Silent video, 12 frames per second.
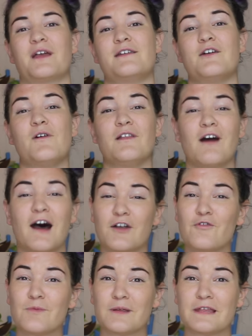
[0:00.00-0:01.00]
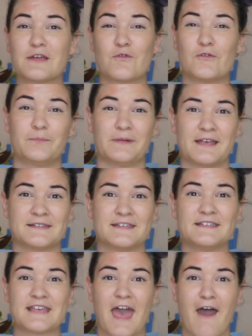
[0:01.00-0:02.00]
I know a lot of really cool
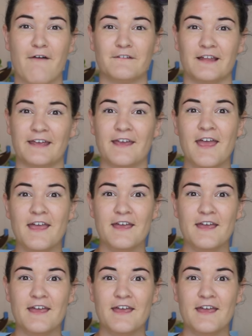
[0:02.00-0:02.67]
places have like